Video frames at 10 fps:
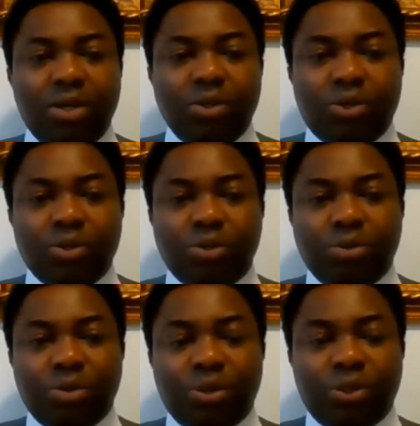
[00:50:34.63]

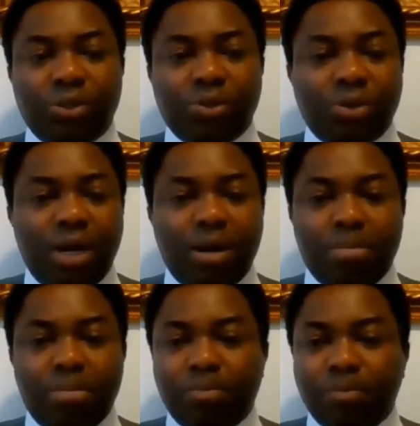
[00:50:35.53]
to
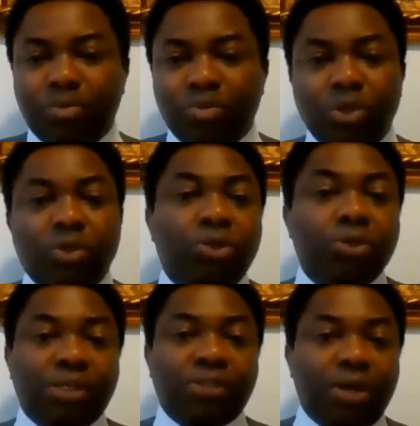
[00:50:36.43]
do
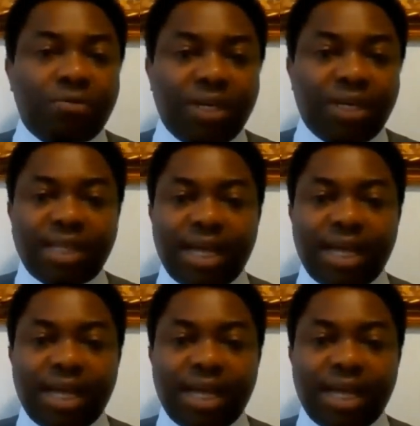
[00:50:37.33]
these sort of things.